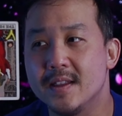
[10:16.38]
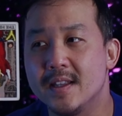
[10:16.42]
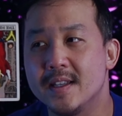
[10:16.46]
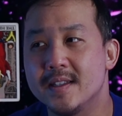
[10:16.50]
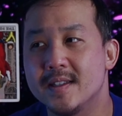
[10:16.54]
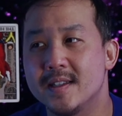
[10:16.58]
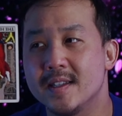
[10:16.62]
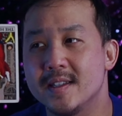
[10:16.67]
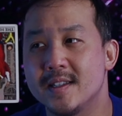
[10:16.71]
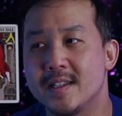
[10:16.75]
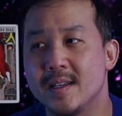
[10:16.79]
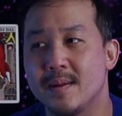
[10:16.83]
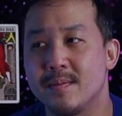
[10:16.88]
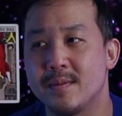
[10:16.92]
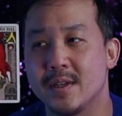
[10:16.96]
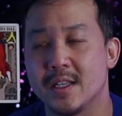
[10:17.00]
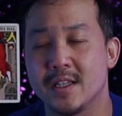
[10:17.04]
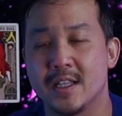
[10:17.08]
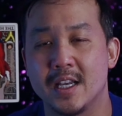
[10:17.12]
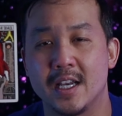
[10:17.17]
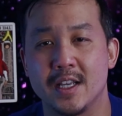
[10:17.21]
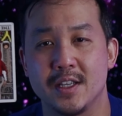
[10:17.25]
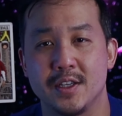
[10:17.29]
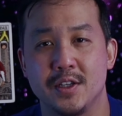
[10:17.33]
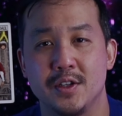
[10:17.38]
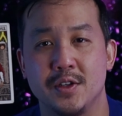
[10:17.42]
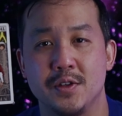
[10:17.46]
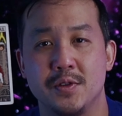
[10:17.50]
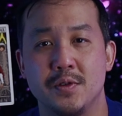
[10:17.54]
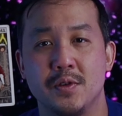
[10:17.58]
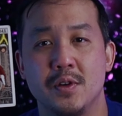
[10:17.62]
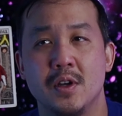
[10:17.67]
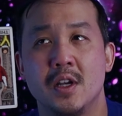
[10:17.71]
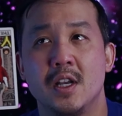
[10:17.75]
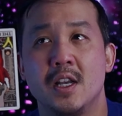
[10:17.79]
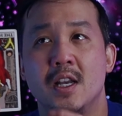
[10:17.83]
this is something that
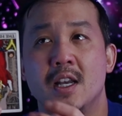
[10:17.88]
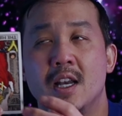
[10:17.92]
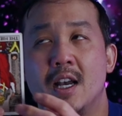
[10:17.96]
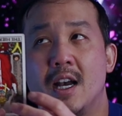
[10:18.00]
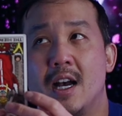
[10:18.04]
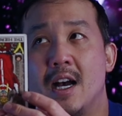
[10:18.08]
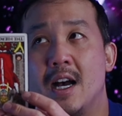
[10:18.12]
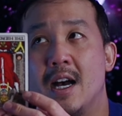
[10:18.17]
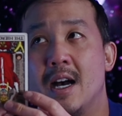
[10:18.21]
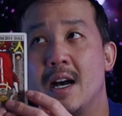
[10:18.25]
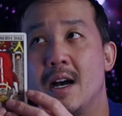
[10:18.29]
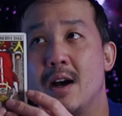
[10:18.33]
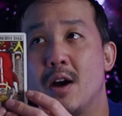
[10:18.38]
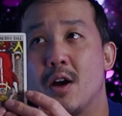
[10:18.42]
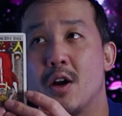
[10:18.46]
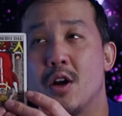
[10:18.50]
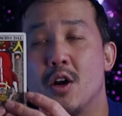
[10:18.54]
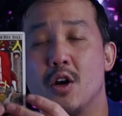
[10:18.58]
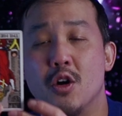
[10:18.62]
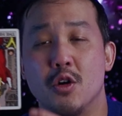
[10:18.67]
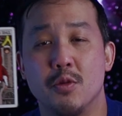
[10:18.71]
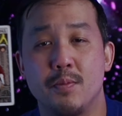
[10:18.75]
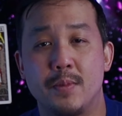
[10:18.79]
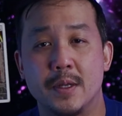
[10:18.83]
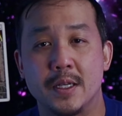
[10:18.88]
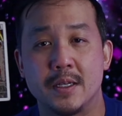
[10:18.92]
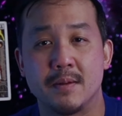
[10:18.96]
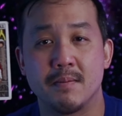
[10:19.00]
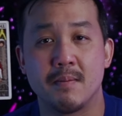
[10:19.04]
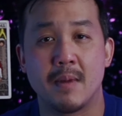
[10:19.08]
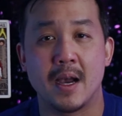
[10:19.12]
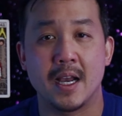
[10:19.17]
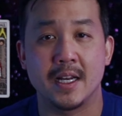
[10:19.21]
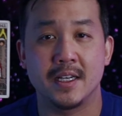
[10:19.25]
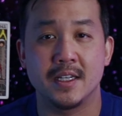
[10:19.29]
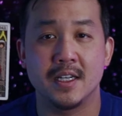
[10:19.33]
you uh, are open
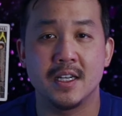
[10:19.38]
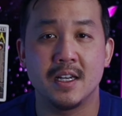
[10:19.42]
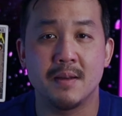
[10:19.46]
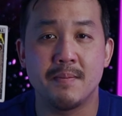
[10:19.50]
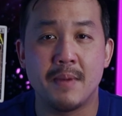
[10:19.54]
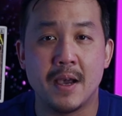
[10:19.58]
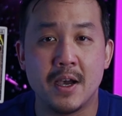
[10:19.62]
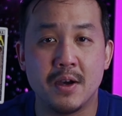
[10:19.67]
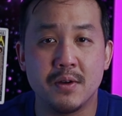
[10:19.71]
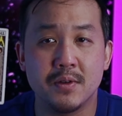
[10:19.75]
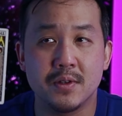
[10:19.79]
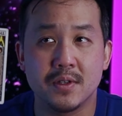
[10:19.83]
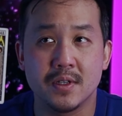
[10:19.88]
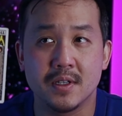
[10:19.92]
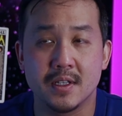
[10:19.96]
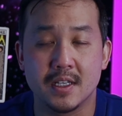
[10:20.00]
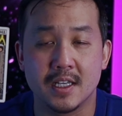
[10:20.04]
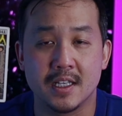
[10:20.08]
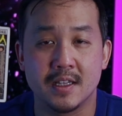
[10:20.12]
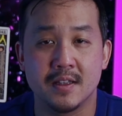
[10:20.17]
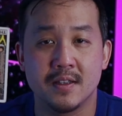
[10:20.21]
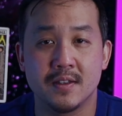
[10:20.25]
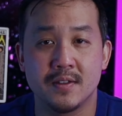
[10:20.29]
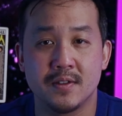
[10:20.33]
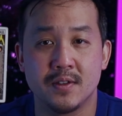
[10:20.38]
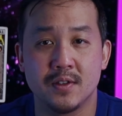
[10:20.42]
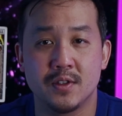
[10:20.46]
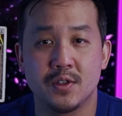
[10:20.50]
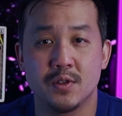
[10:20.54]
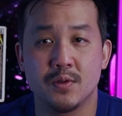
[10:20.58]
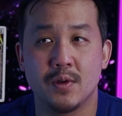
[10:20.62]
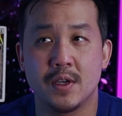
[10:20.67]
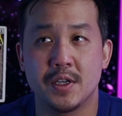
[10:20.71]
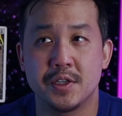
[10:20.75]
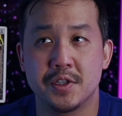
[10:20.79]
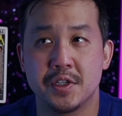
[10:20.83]
minded about in the
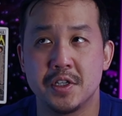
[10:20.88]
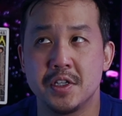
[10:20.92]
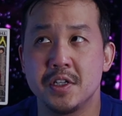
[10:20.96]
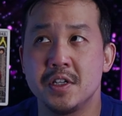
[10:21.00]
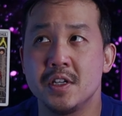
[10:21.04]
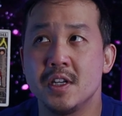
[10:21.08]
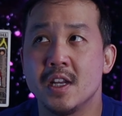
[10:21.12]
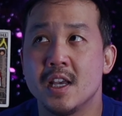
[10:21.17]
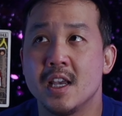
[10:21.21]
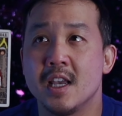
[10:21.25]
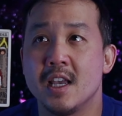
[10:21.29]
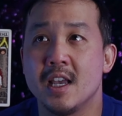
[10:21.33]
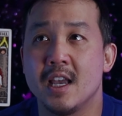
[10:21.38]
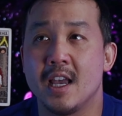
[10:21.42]
situation